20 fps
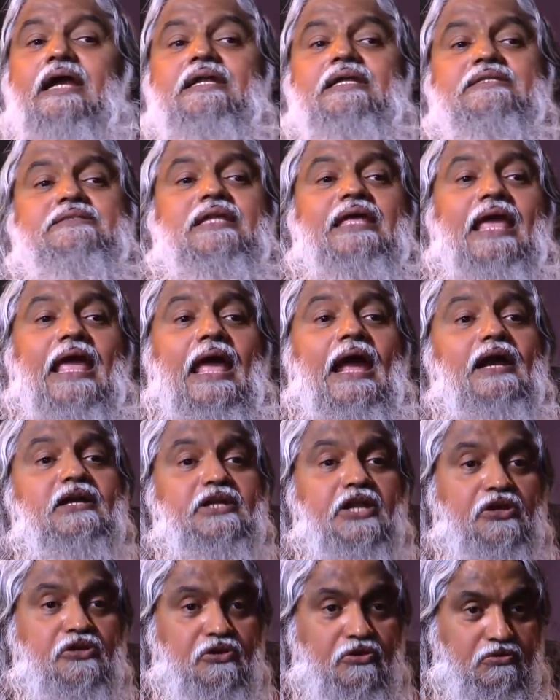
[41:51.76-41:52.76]
is the
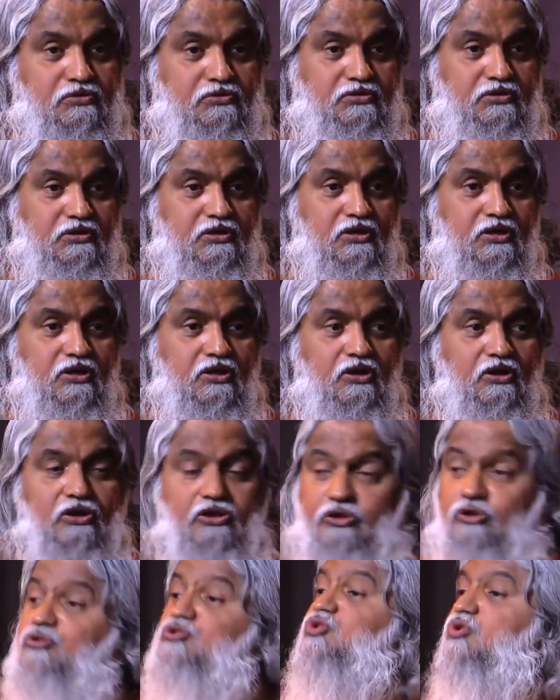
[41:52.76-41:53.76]
attitude
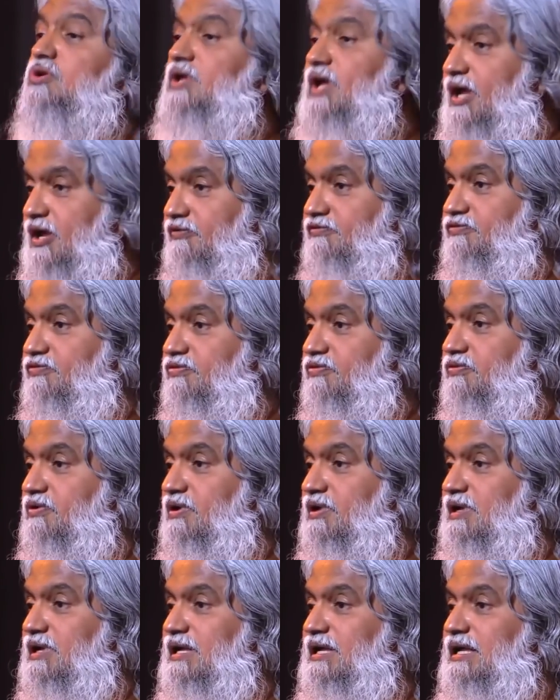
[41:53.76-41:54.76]
you should have.
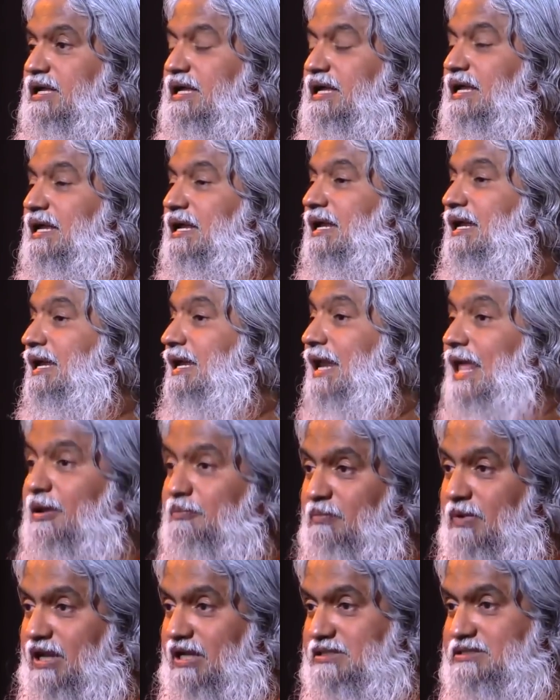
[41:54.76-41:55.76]

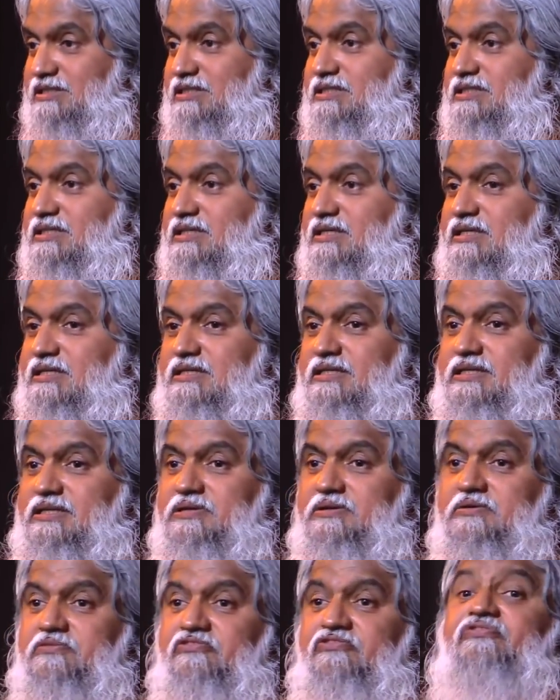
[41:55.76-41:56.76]
Nameless,
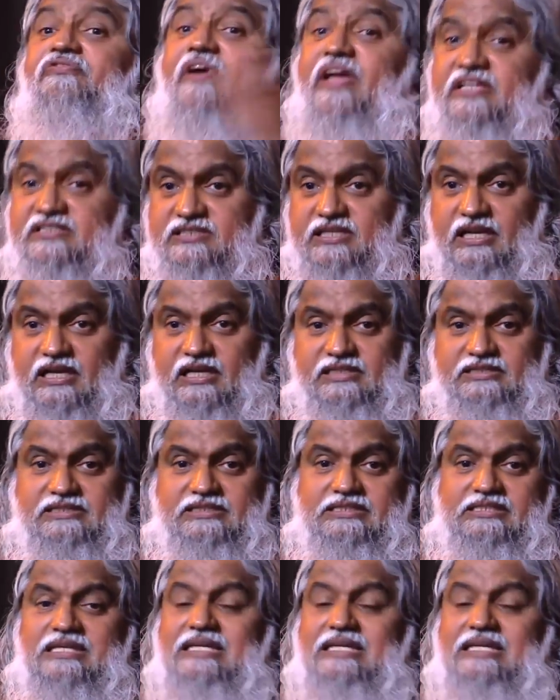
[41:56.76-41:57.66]
faceless,